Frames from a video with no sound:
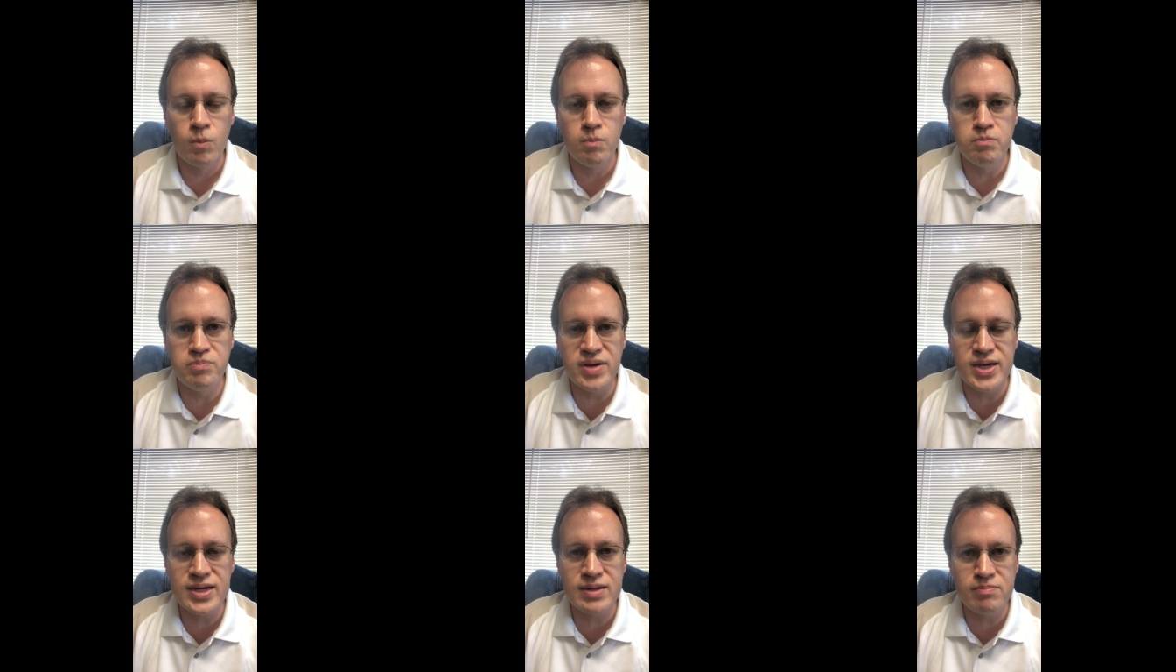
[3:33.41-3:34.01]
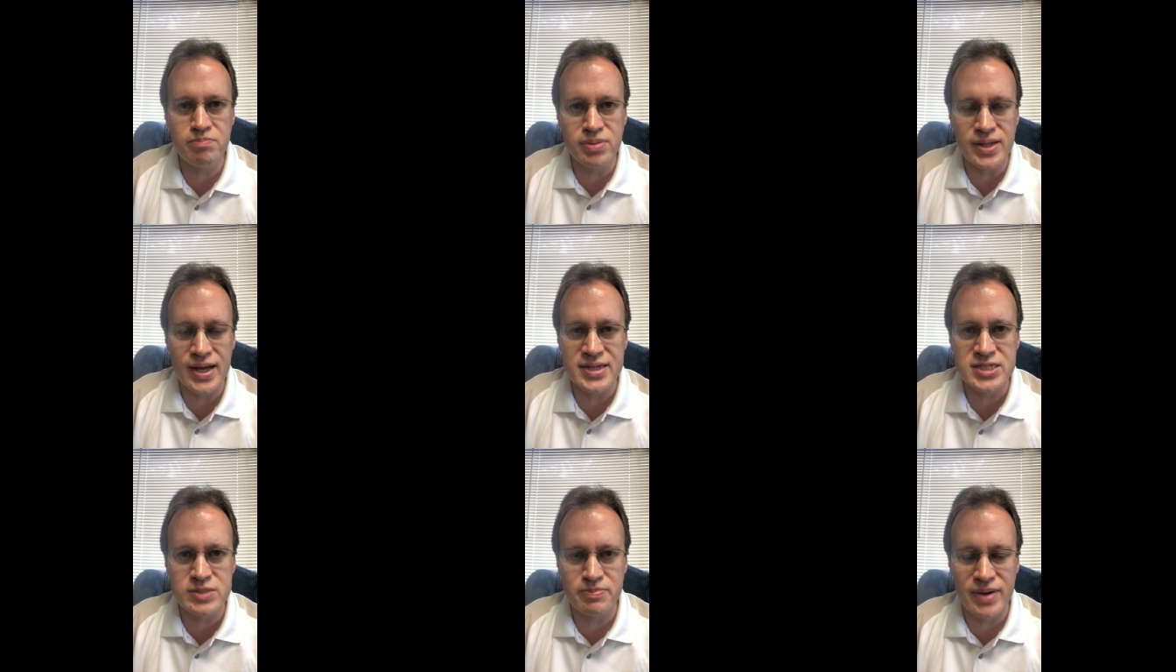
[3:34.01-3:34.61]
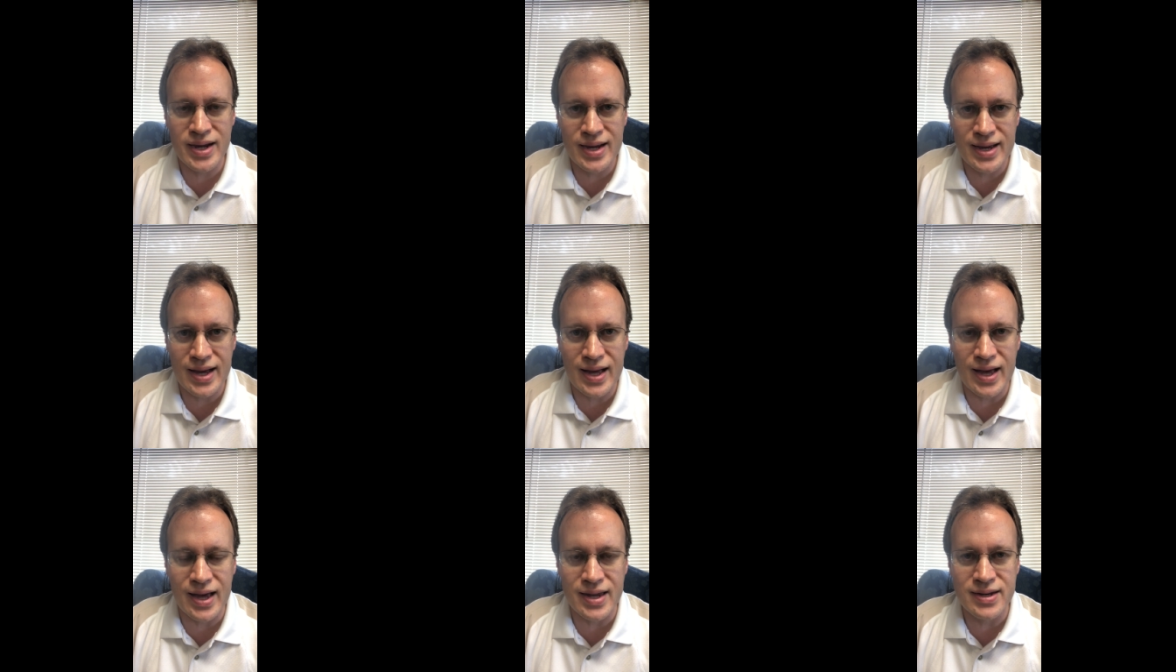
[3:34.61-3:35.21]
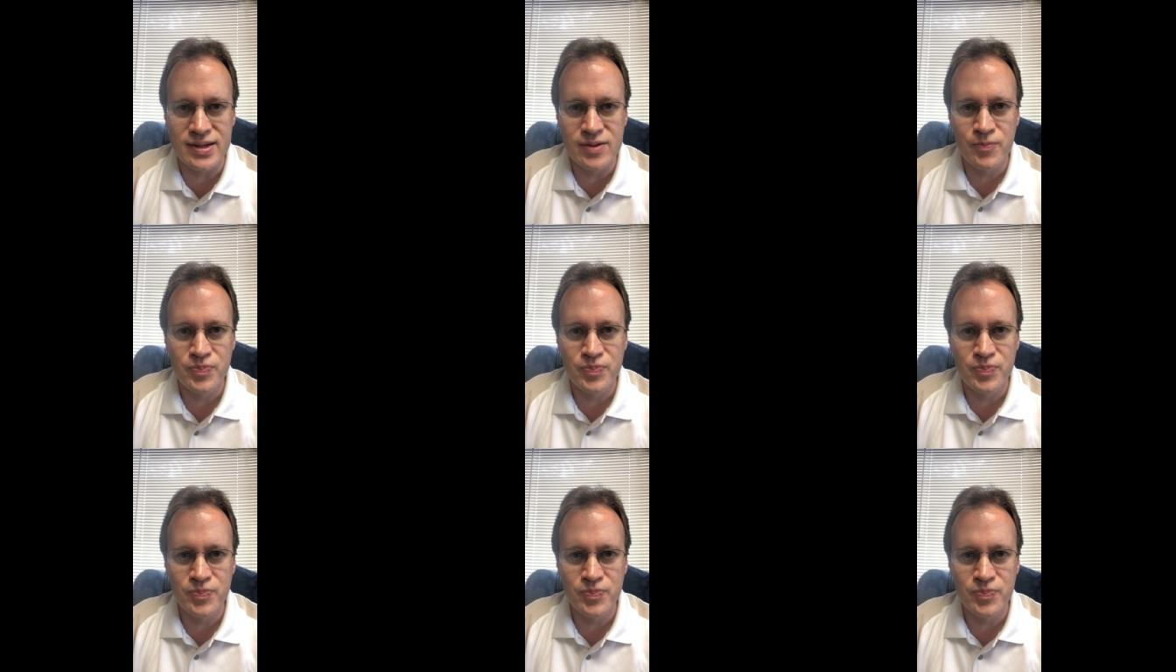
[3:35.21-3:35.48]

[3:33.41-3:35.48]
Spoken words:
Being blessed by God